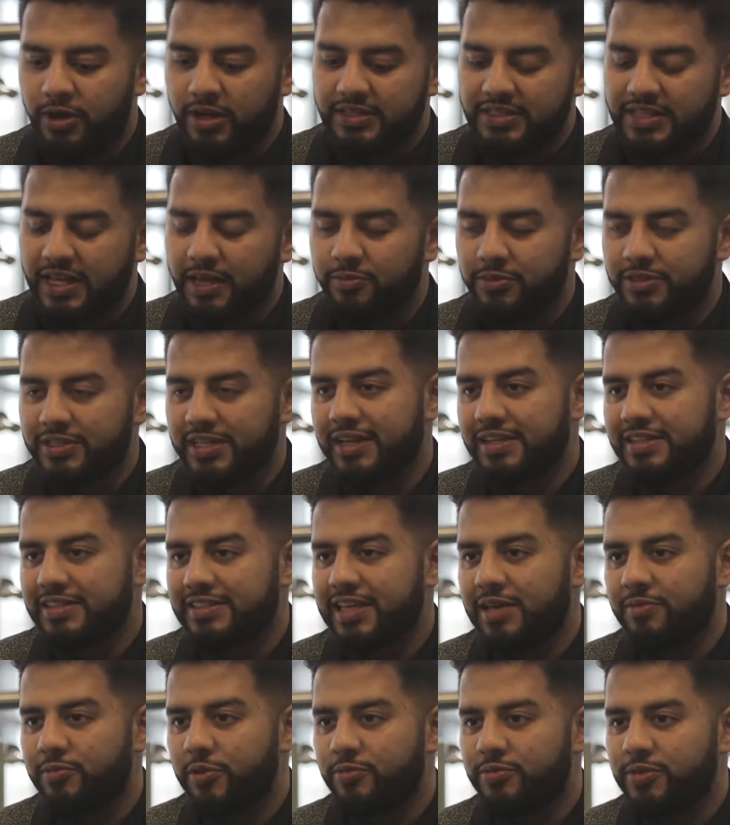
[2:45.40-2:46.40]
table tennis
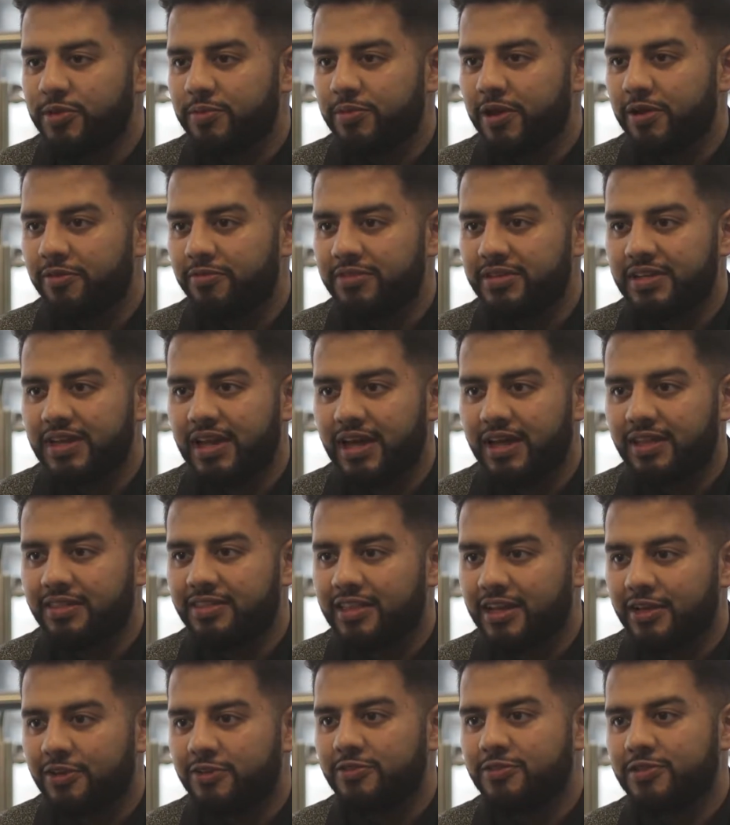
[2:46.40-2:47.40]
came up to me and was like,
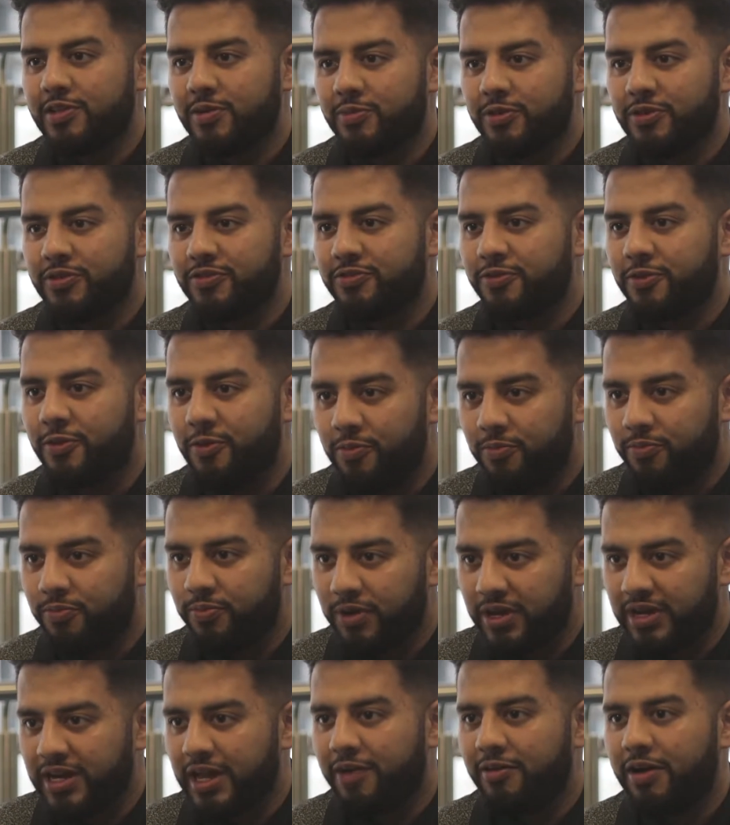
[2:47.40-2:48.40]
thank you so much for
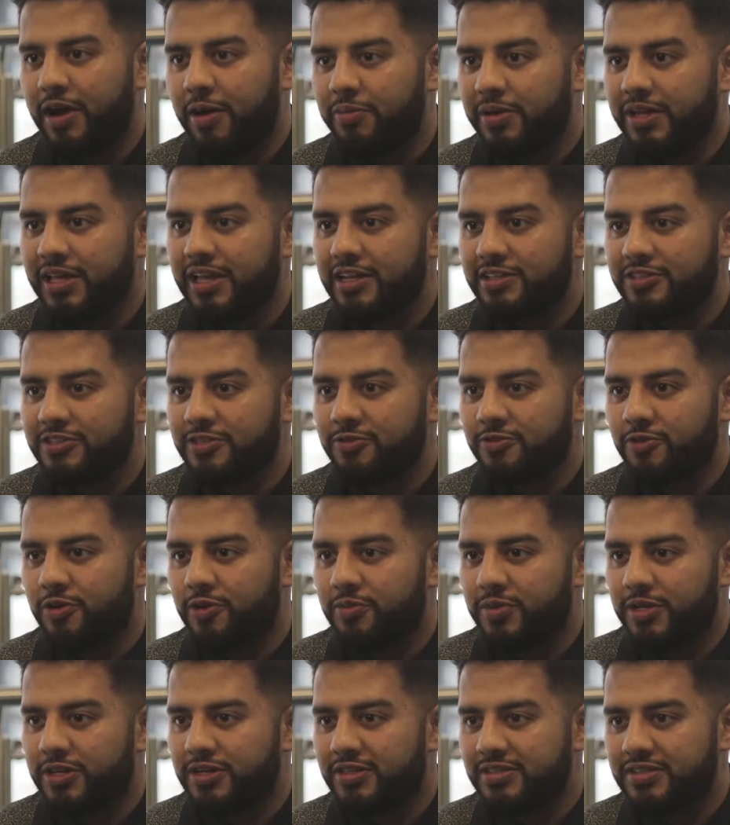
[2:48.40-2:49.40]
putting our application through,
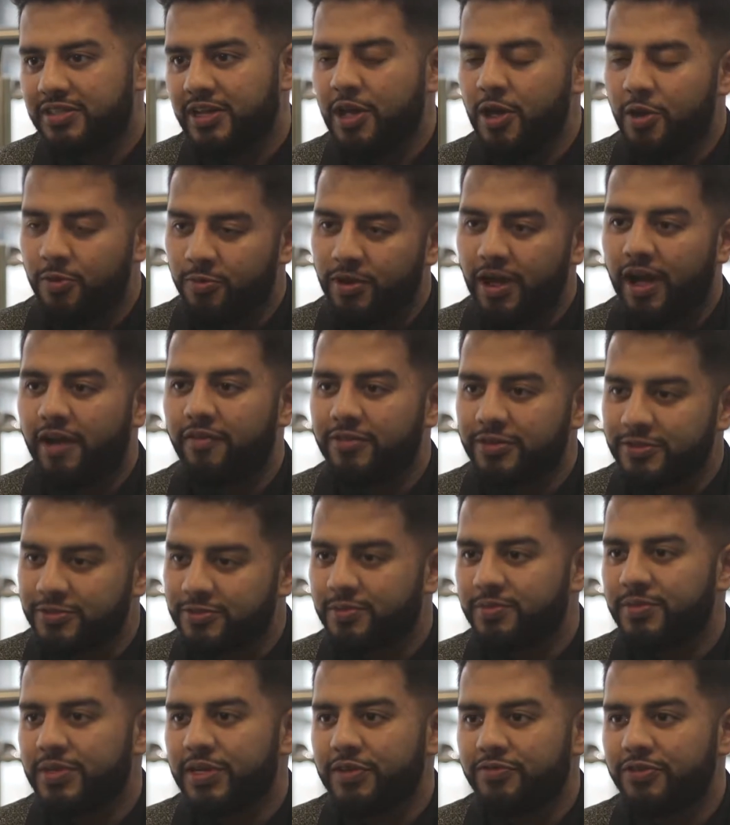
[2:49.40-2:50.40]
because we are having
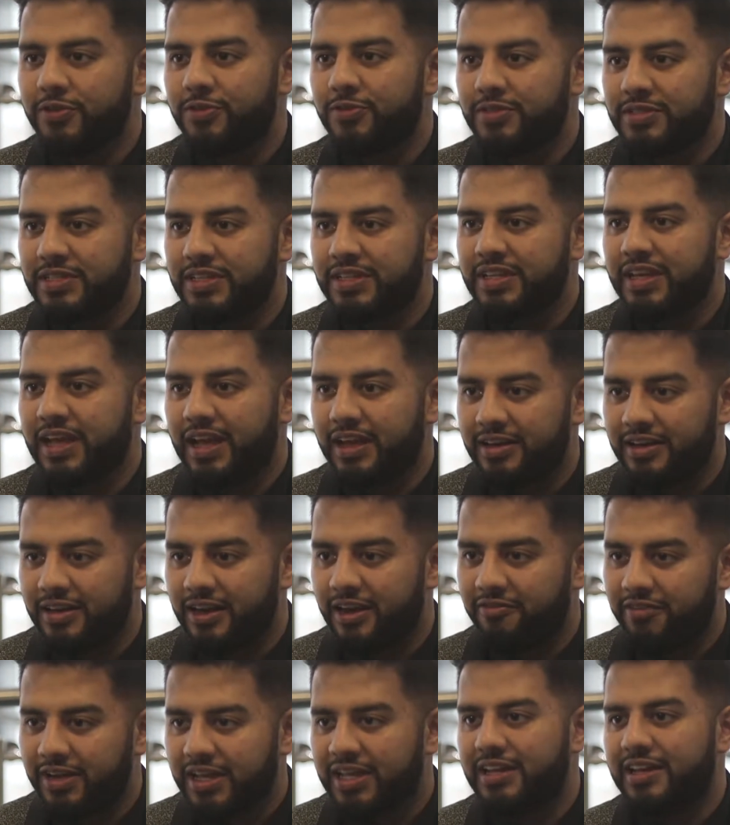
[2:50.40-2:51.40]
some difficulty getting
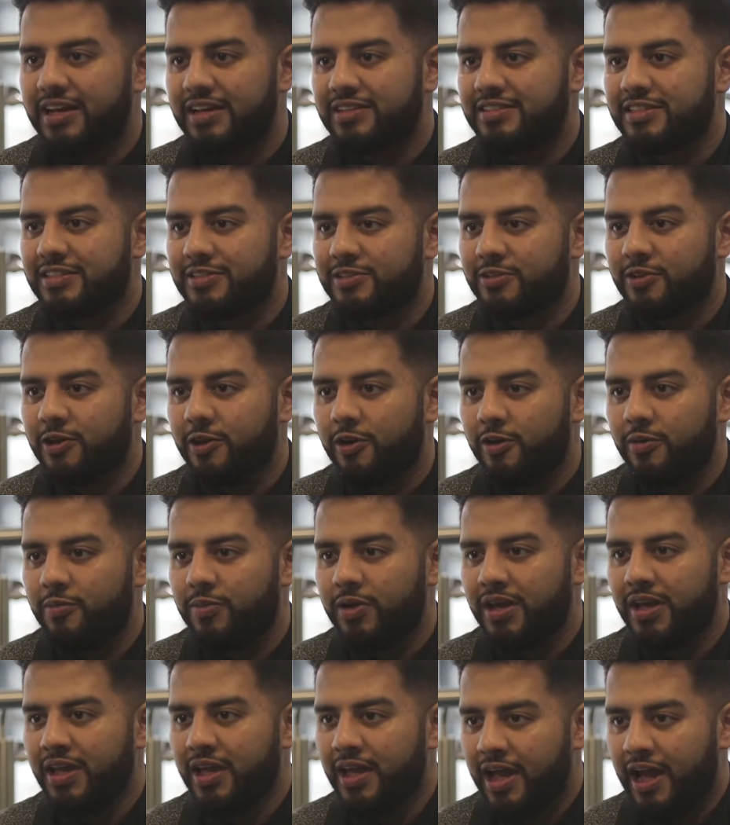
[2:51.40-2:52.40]
recognised as a club,
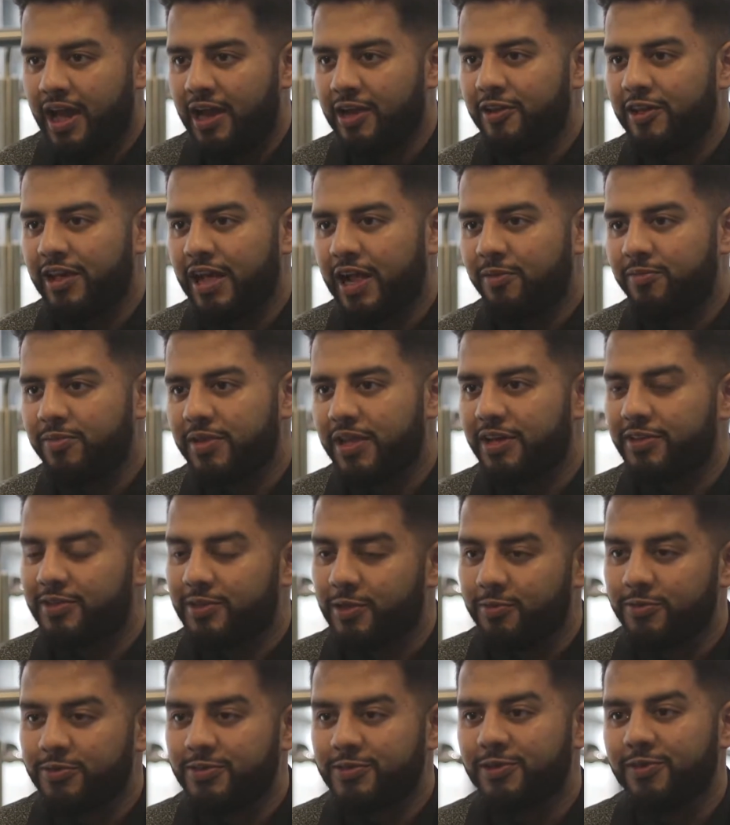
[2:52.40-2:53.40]
and you helped us. So
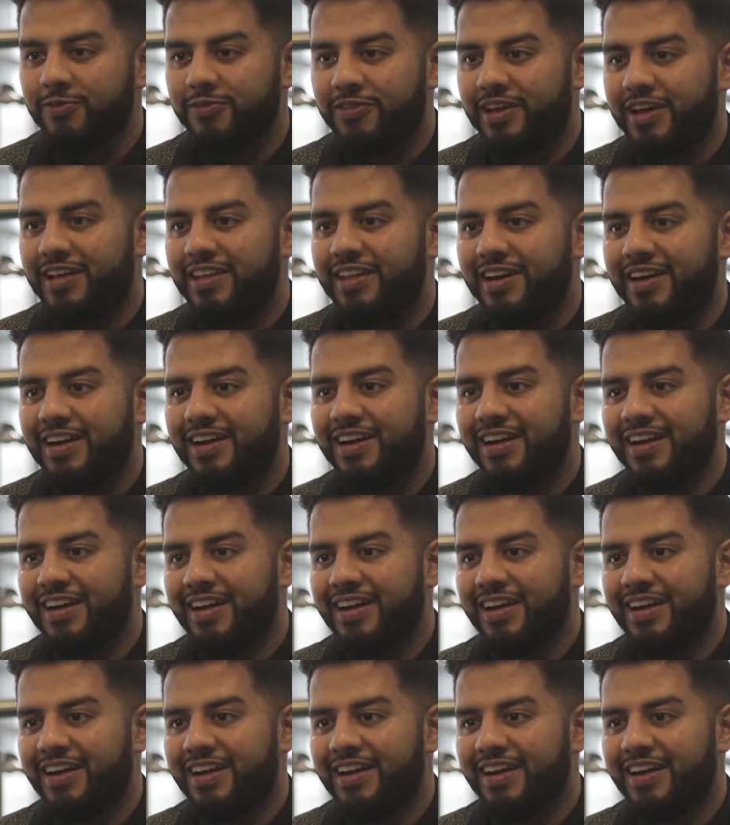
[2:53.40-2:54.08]
it was stuff like that.